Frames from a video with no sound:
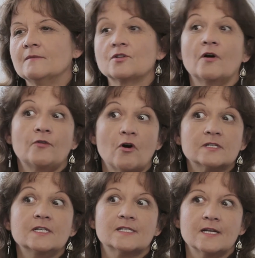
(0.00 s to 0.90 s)
So of
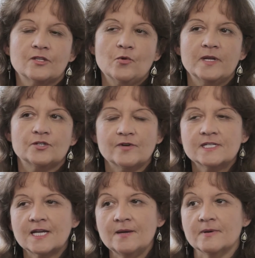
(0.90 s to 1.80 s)
course it's a little bit
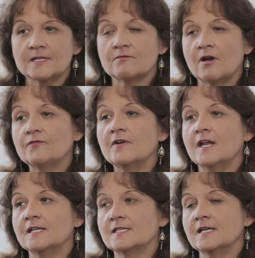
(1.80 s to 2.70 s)
risky, but crowd
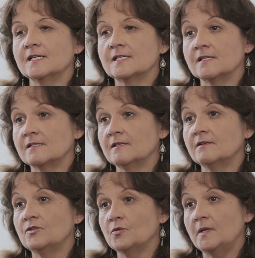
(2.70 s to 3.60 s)
financing is
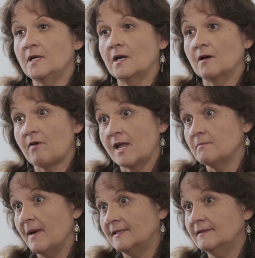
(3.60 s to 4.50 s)
considered to be a
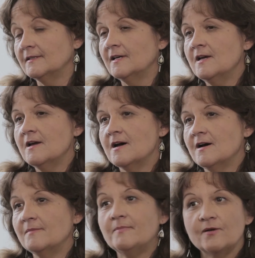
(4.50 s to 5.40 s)
great method
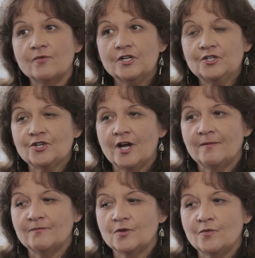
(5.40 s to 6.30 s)
by which
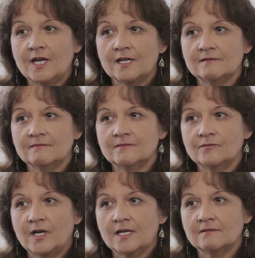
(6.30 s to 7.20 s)
we
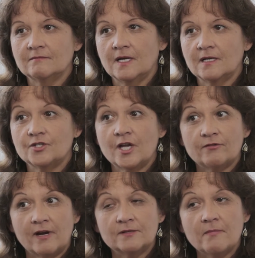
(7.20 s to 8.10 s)
can
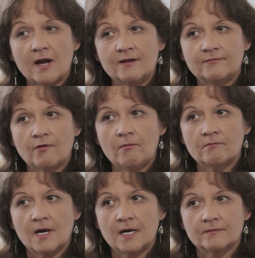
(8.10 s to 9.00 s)
generate money
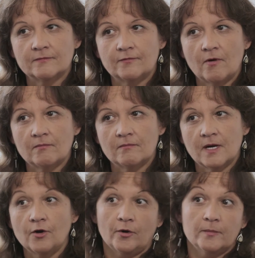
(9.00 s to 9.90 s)
from
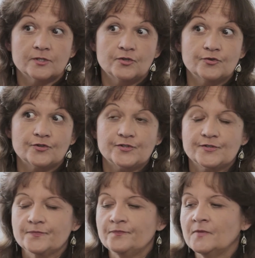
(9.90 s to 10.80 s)
anonymous users.